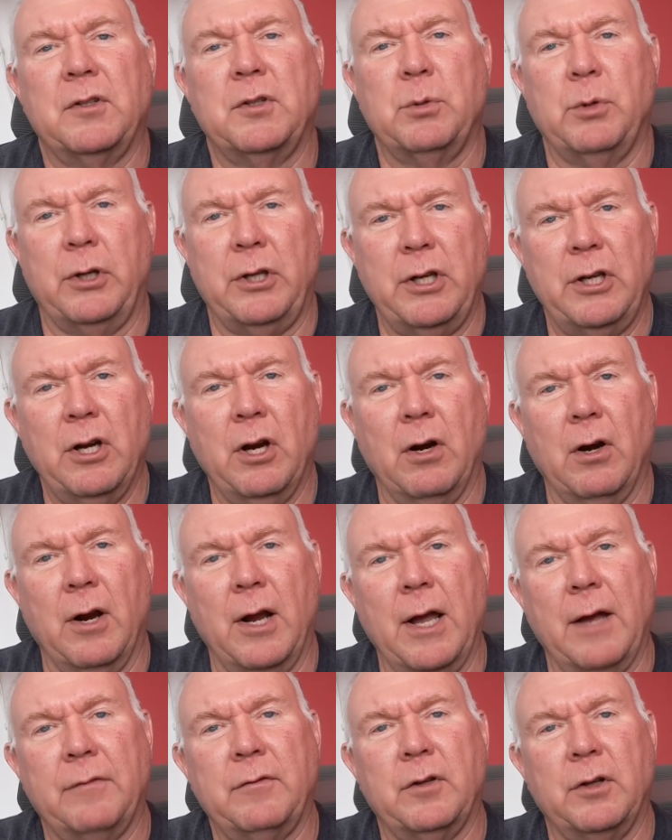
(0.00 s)
to a year
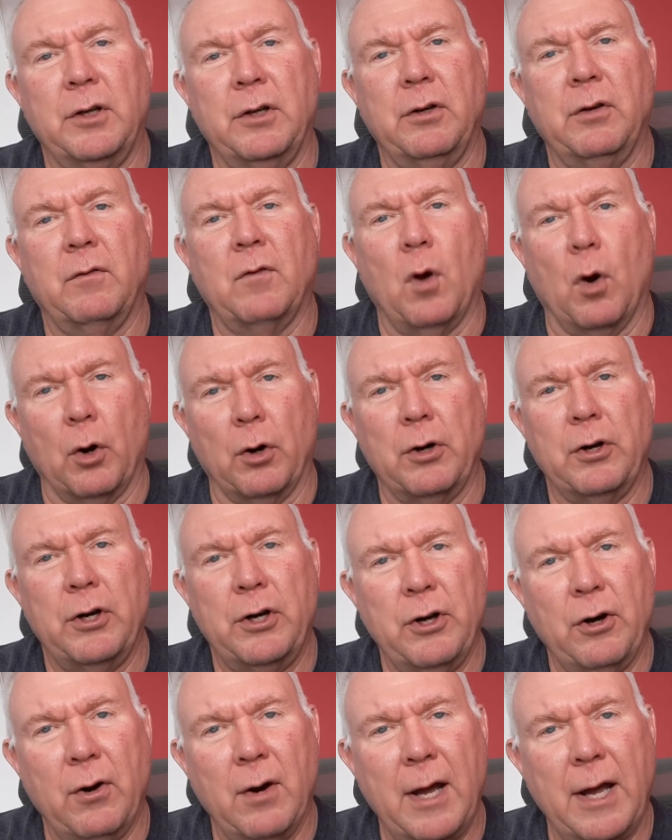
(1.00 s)
after you ordered
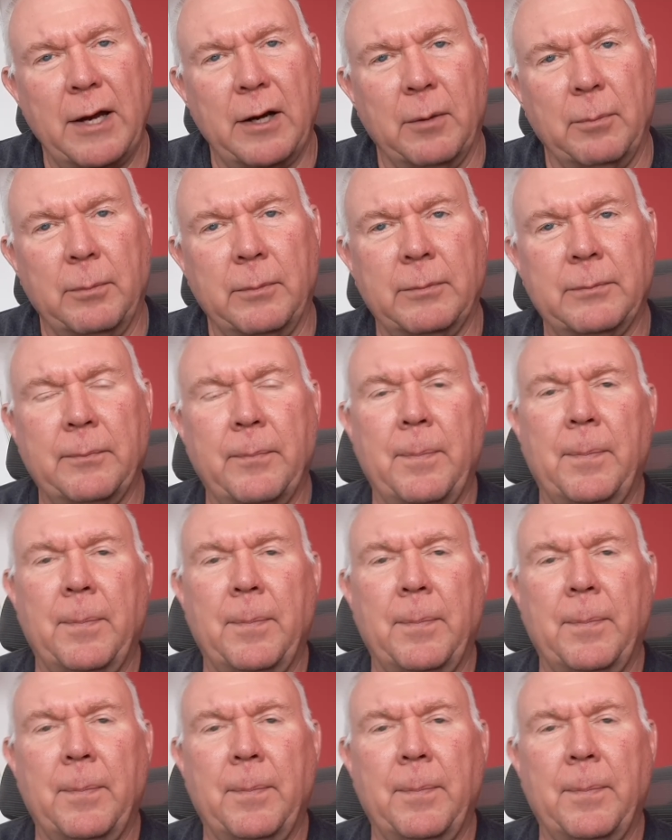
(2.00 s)
your item.